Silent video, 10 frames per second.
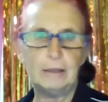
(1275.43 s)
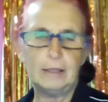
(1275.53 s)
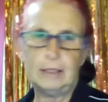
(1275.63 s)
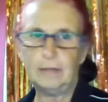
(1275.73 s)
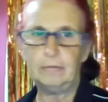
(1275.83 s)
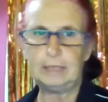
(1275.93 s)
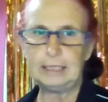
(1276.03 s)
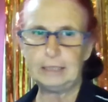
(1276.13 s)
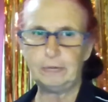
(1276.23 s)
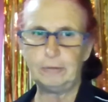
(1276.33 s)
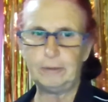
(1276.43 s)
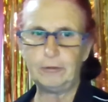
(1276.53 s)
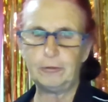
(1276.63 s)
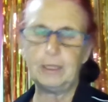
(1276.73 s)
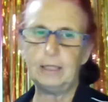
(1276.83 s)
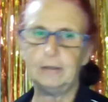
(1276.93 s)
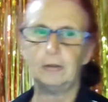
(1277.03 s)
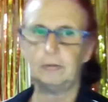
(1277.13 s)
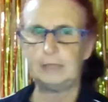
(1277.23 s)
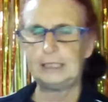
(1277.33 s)
and read it from the front or
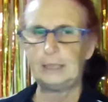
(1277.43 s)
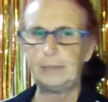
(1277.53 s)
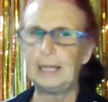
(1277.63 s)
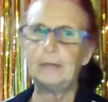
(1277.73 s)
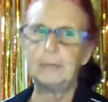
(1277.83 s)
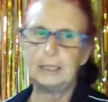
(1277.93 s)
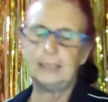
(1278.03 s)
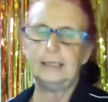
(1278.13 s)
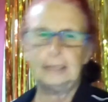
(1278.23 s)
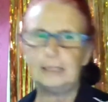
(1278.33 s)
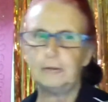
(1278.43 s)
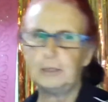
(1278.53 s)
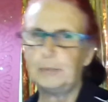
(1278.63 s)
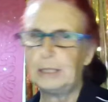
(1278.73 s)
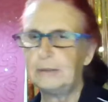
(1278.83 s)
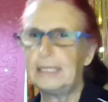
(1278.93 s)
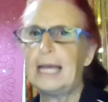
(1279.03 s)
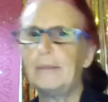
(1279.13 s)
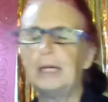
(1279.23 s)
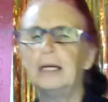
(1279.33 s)
read it backwards, it still spells
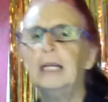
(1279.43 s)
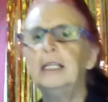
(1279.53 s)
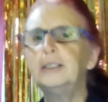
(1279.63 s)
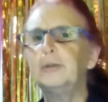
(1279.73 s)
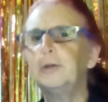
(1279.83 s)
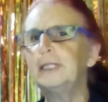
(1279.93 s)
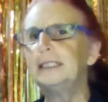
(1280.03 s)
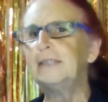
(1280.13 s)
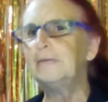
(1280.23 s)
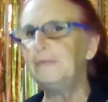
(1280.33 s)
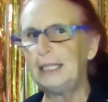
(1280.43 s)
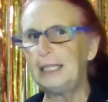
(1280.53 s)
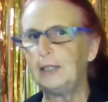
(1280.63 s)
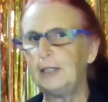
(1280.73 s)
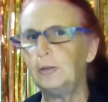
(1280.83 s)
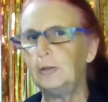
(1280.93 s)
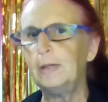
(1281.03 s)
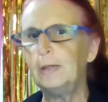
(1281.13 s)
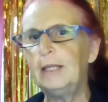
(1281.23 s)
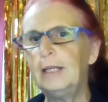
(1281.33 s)
ABBA. So what is a vehicle
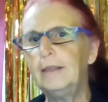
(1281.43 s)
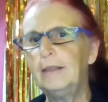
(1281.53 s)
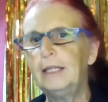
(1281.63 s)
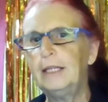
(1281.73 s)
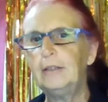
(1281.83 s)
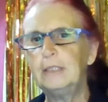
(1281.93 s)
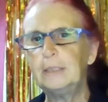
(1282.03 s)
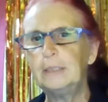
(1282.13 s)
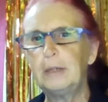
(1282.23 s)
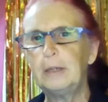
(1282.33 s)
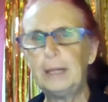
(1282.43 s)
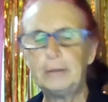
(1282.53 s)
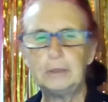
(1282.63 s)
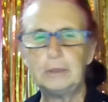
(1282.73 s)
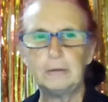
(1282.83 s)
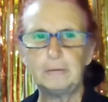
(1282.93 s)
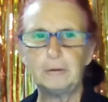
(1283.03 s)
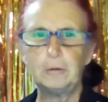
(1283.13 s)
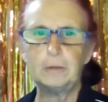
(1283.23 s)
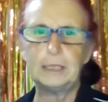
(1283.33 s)
that you can spell backwards or
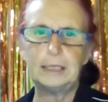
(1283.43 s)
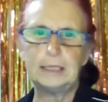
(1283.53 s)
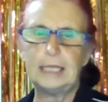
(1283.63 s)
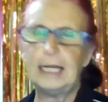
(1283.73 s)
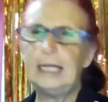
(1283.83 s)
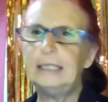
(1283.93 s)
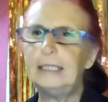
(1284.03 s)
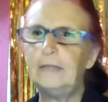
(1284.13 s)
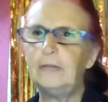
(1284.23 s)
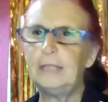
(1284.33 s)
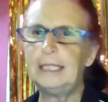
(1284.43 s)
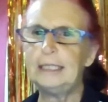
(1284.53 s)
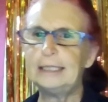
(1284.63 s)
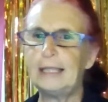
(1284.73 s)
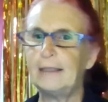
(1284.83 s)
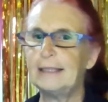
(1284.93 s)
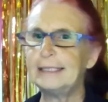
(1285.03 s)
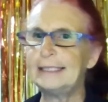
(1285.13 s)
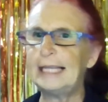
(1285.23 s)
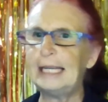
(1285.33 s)
forwards and it reads the
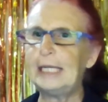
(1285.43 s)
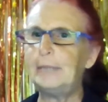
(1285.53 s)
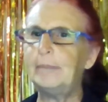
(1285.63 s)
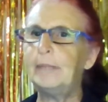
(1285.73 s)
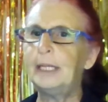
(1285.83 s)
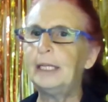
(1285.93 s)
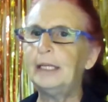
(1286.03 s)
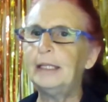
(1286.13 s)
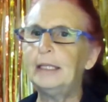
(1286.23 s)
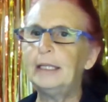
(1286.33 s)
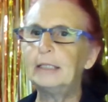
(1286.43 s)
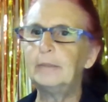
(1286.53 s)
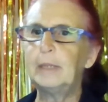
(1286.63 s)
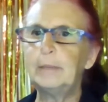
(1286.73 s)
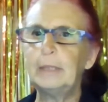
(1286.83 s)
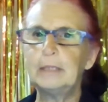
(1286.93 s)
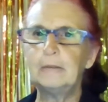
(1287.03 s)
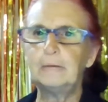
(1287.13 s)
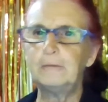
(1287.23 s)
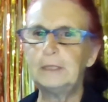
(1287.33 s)
same? That's my puzzle
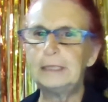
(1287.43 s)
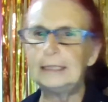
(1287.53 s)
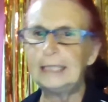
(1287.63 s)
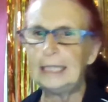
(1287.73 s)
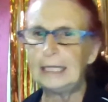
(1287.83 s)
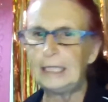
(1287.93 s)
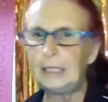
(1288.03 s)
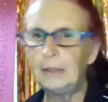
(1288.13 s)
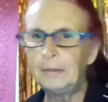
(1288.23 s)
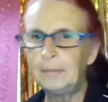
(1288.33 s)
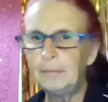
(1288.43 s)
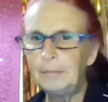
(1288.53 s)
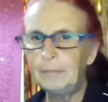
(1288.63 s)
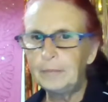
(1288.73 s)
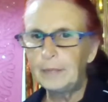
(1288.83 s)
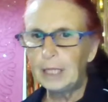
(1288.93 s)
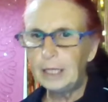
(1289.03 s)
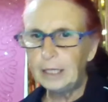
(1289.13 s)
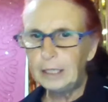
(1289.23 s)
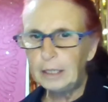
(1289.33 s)
for today.
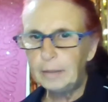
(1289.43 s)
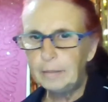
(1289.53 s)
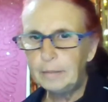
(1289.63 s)
Kayak.